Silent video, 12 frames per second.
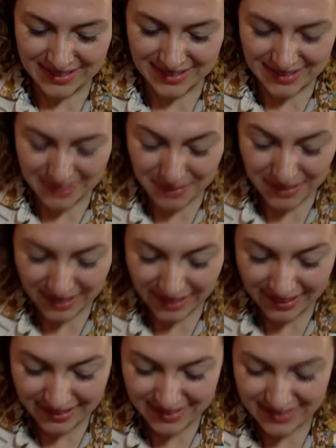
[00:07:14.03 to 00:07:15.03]
Something
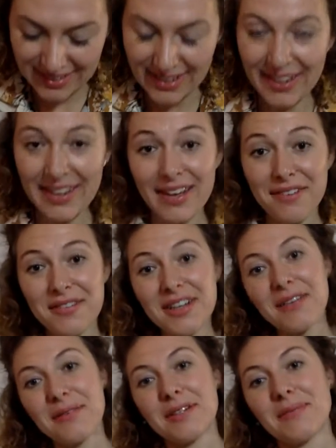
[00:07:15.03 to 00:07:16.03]
else I
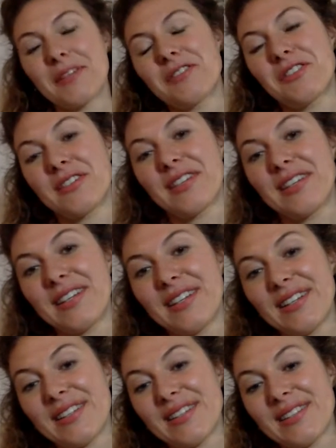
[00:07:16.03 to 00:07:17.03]
really want to mention
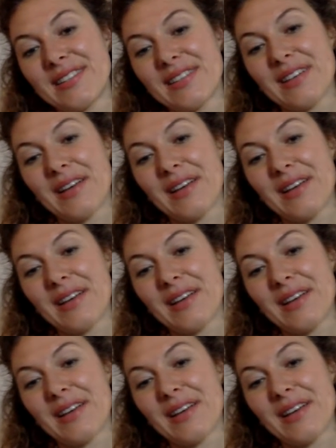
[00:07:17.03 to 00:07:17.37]
is